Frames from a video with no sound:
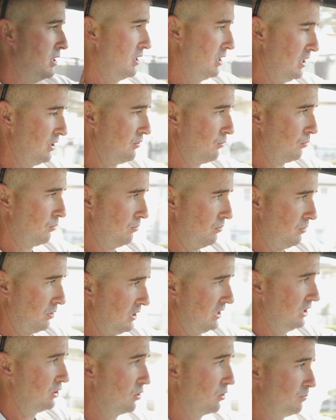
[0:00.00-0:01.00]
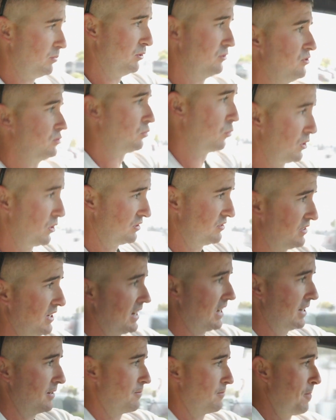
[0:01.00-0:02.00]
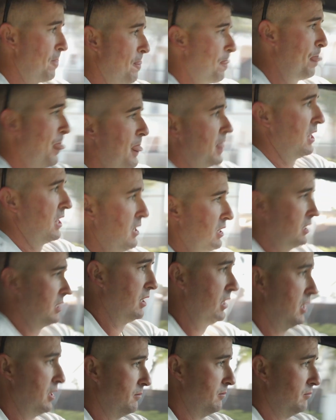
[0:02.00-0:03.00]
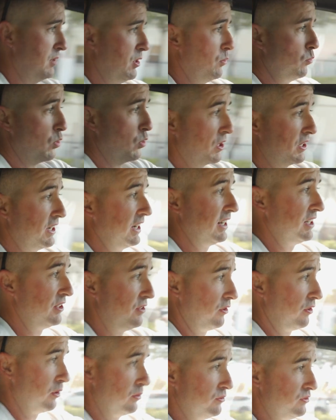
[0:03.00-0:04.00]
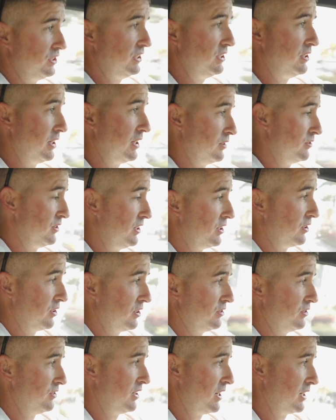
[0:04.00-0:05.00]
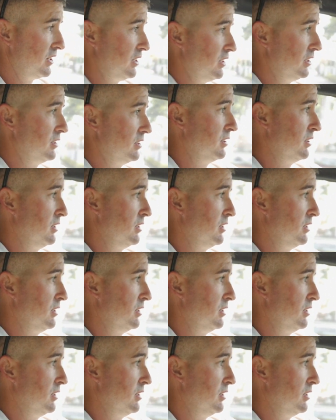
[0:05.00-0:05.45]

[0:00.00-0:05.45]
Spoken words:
The Ecoboost is where it's at, and we'll get into those details here in a second.